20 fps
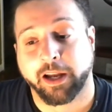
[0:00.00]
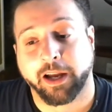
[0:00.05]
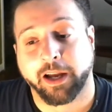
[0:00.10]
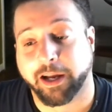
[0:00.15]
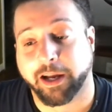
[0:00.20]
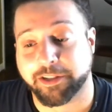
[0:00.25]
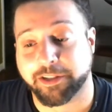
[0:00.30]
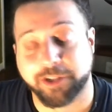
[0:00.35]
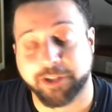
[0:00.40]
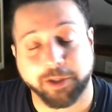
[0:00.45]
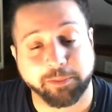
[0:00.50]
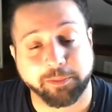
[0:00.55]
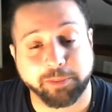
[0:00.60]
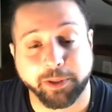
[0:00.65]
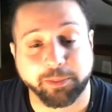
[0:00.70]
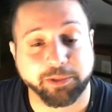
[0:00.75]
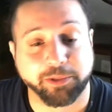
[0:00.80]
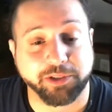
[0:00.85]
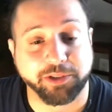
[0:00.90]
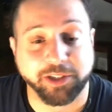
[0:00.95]
And some
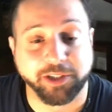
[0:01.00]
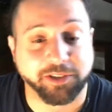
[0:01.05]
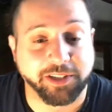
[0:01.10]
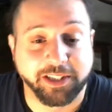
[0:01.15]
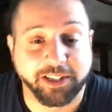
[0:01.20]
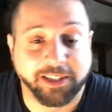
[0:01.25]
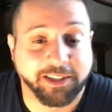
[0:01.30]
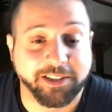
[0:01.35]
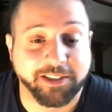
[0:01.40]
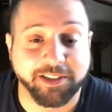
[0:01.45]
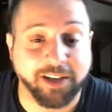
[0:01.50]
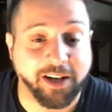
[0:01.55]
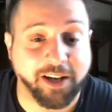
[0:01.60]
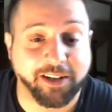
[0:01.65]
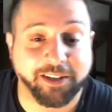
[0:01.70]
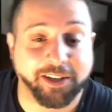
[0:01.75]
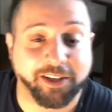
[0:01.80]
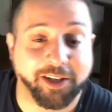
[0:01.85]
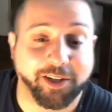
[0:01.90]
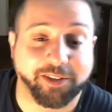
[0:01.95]
people still think it's not
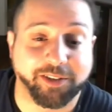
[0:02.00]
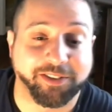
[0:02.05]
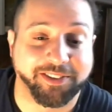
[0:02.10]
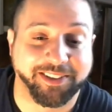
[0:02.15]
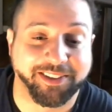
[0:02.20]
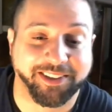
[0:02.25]
enough.